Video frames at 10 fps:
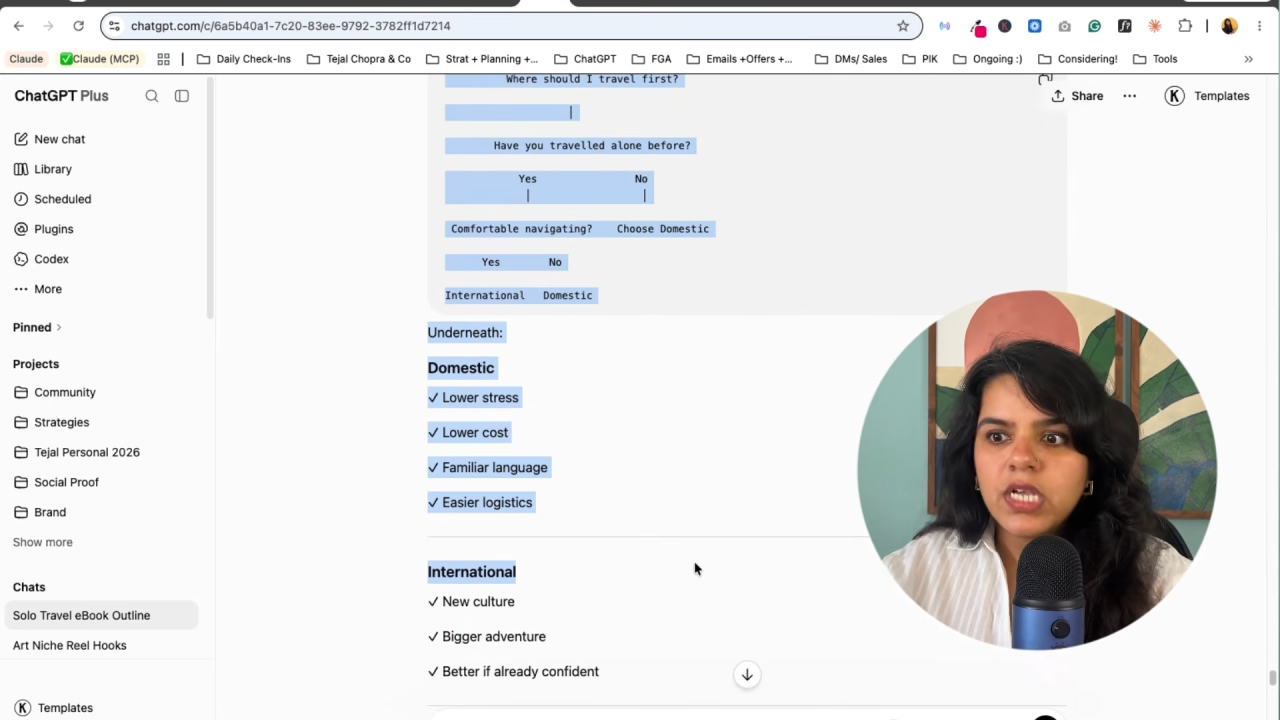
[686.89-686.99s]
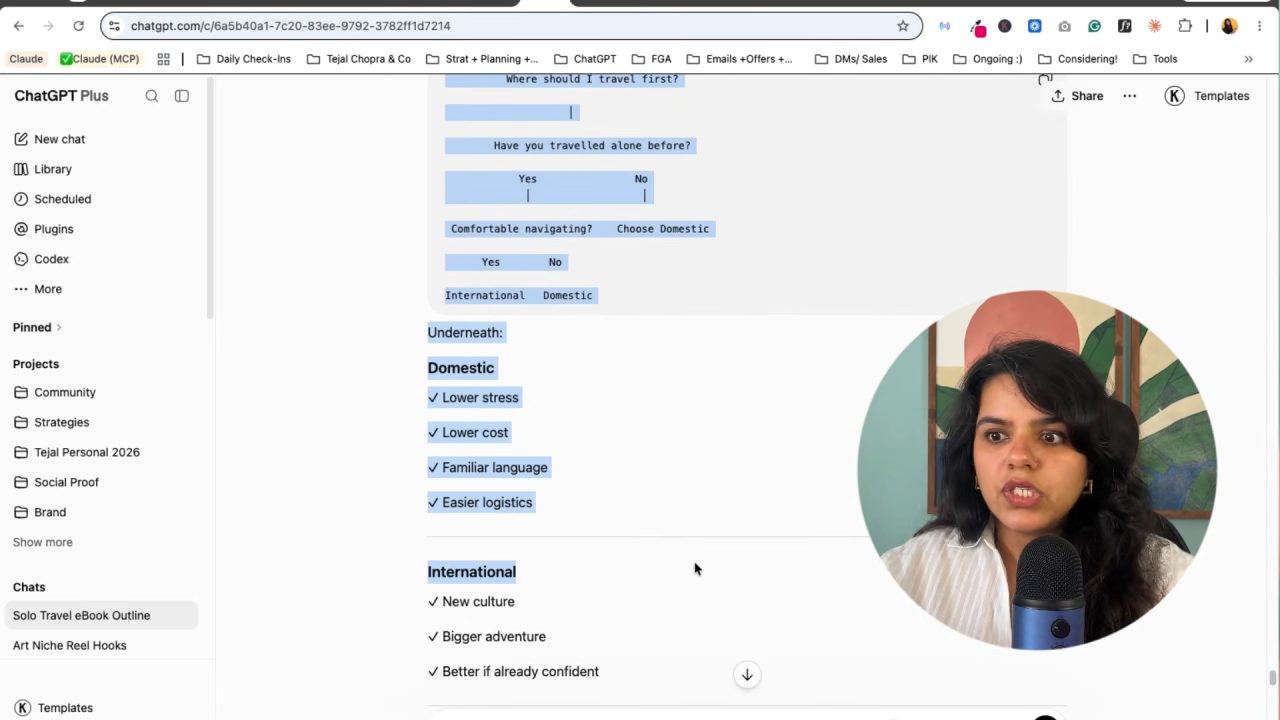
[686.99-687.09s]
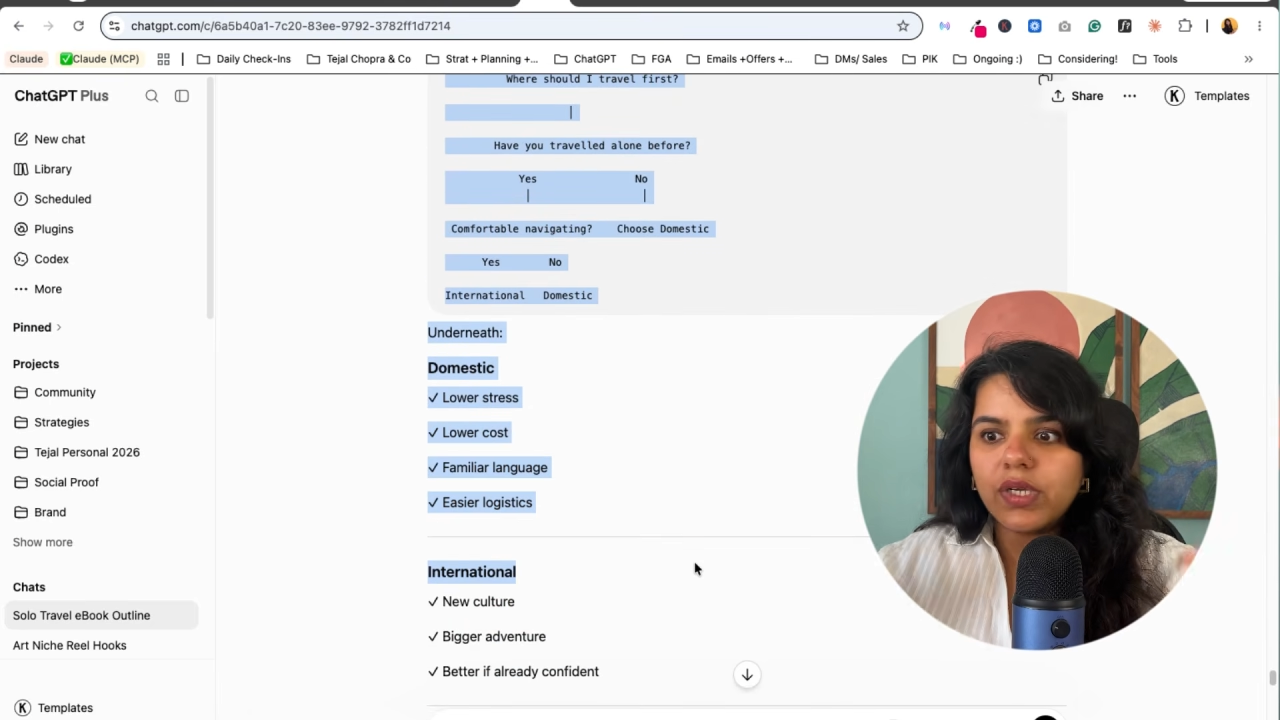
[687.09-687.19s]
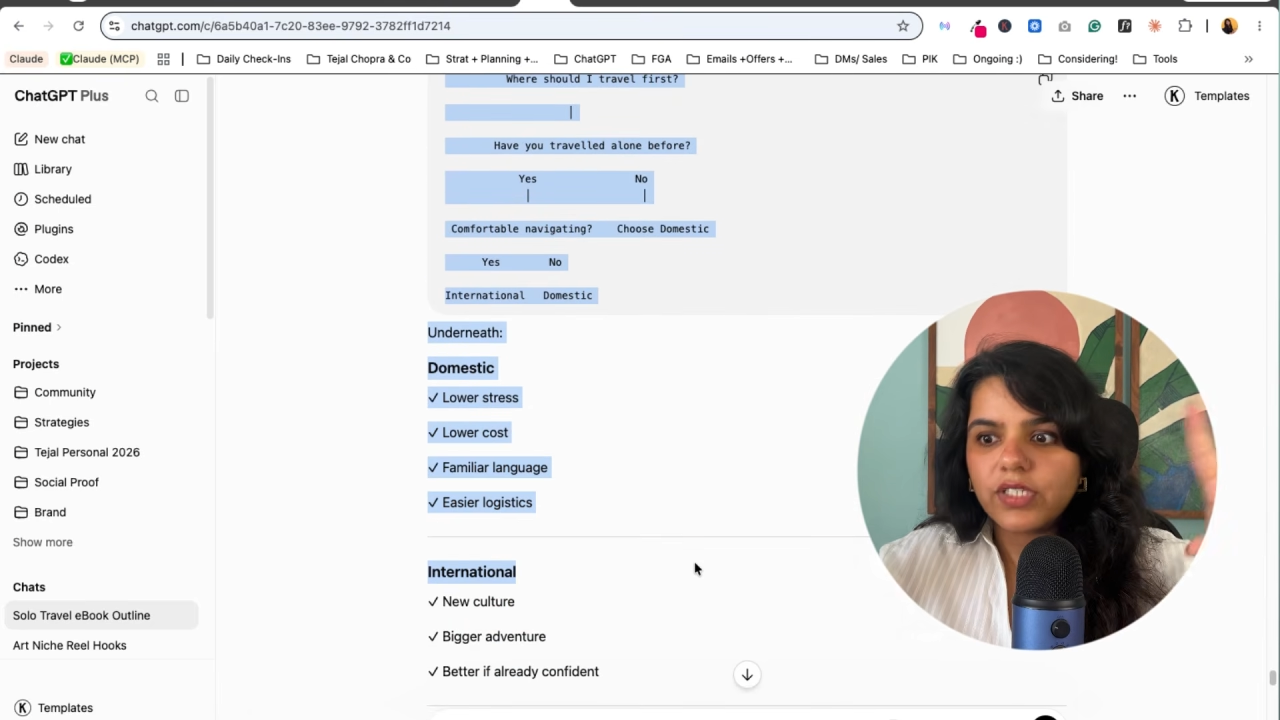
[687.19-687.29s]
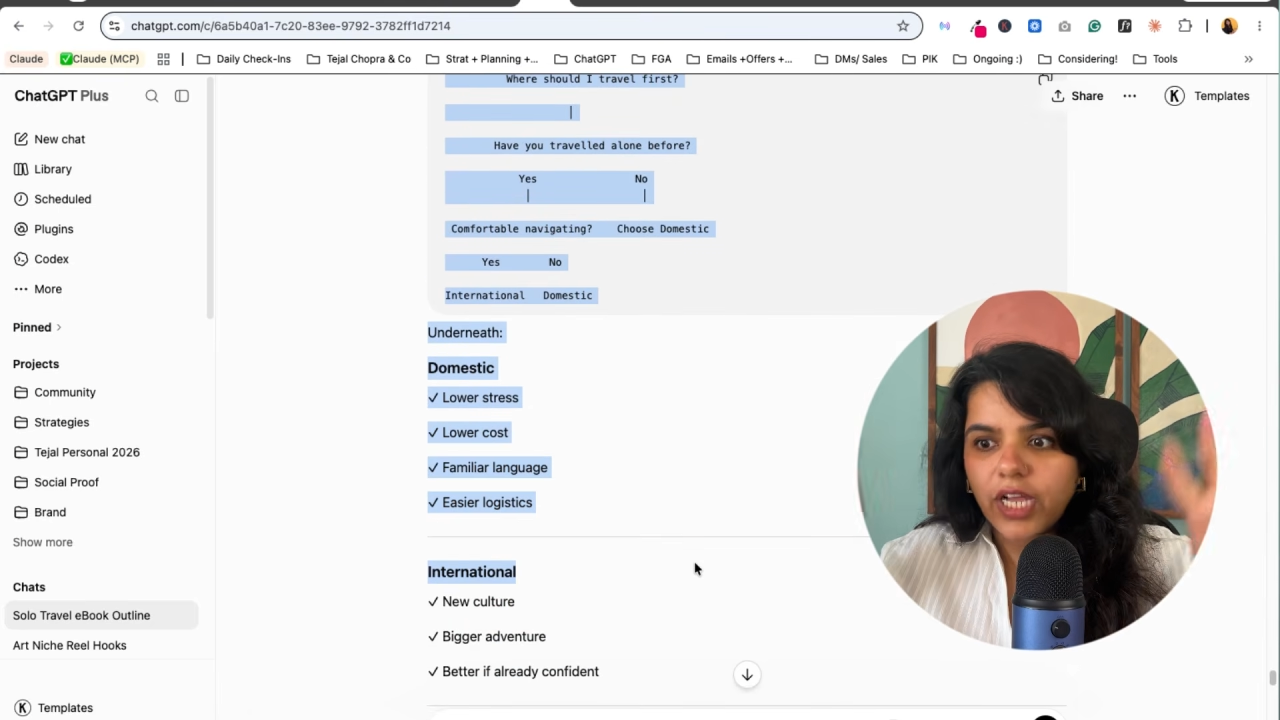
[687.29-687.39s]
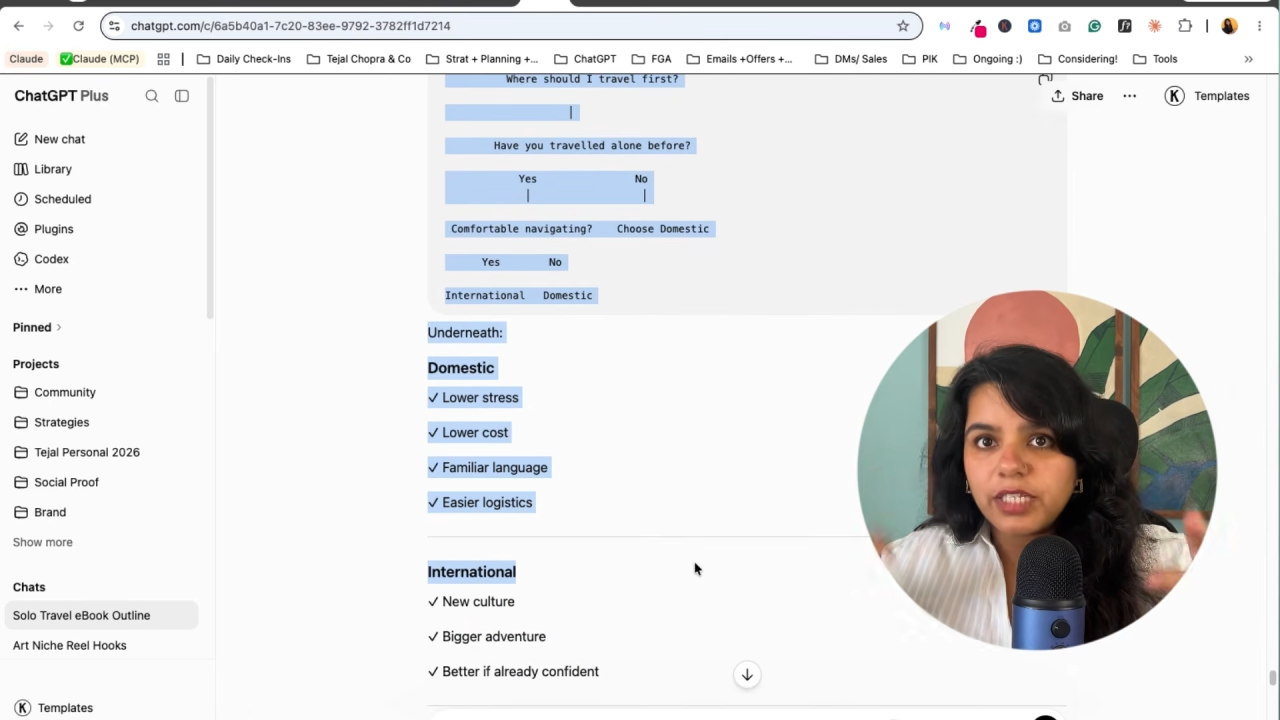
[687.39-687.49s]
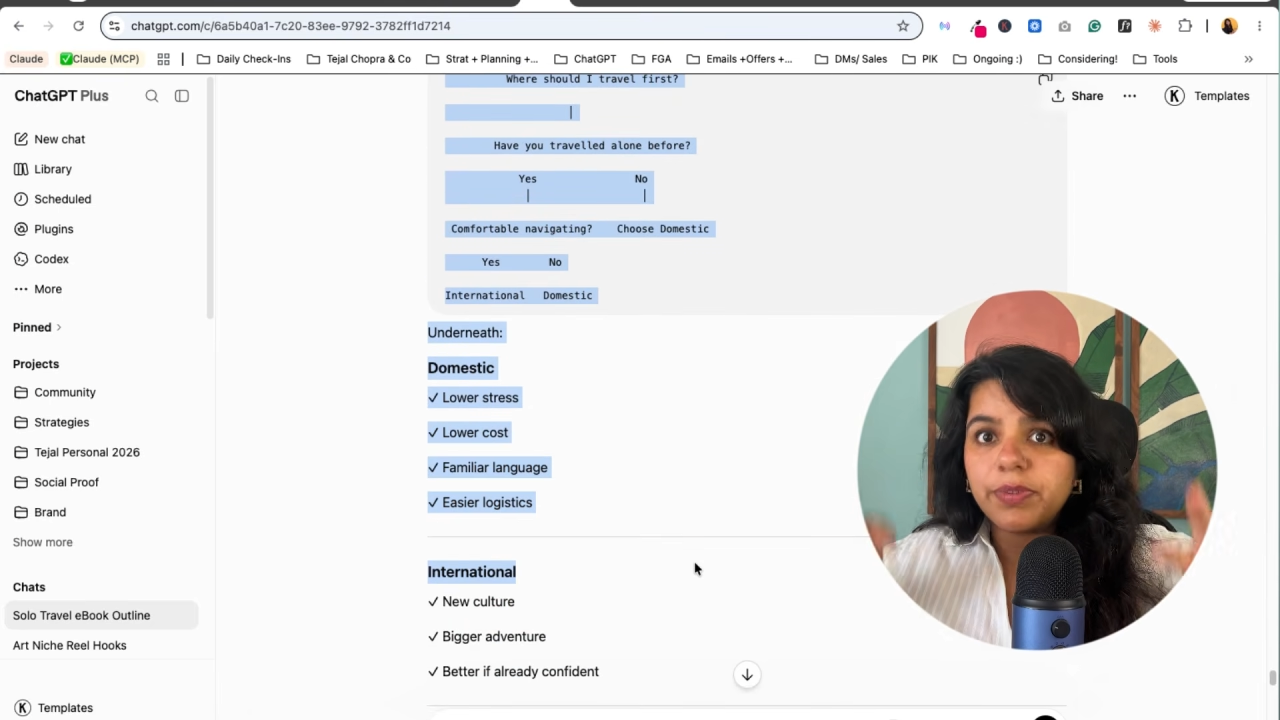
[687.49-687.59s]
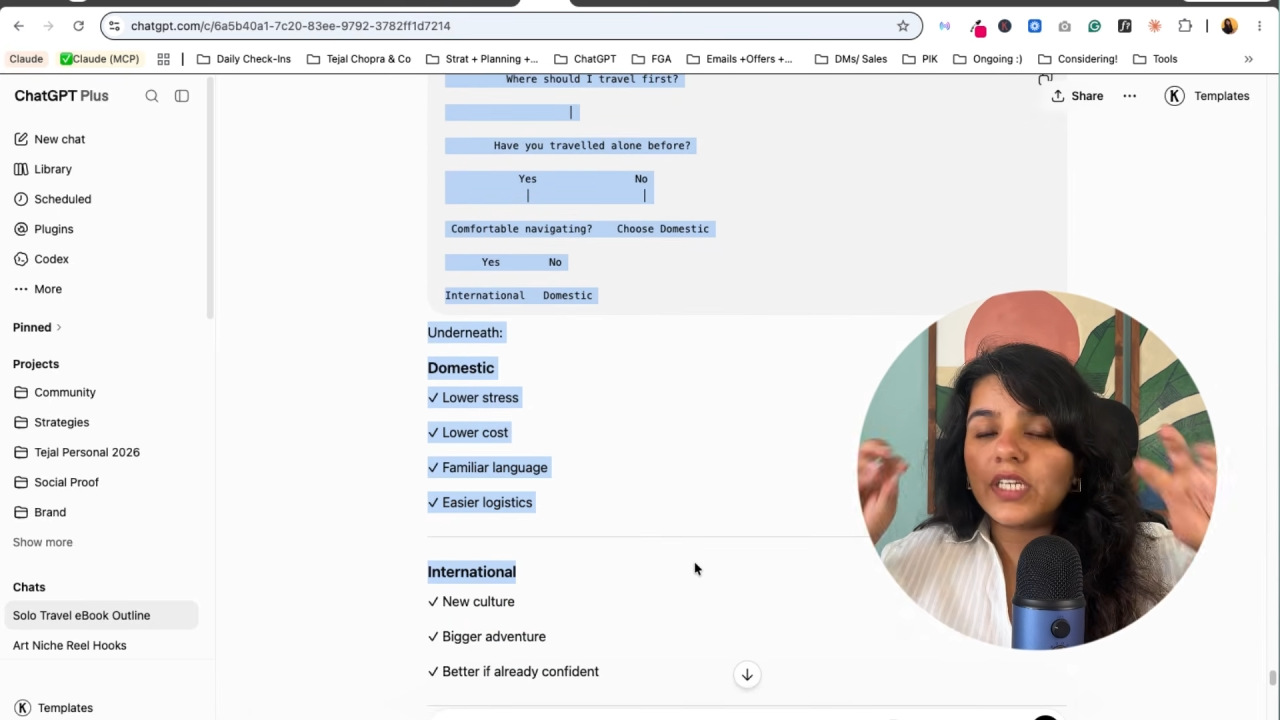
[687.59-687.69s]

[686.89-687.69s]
So ChatGPT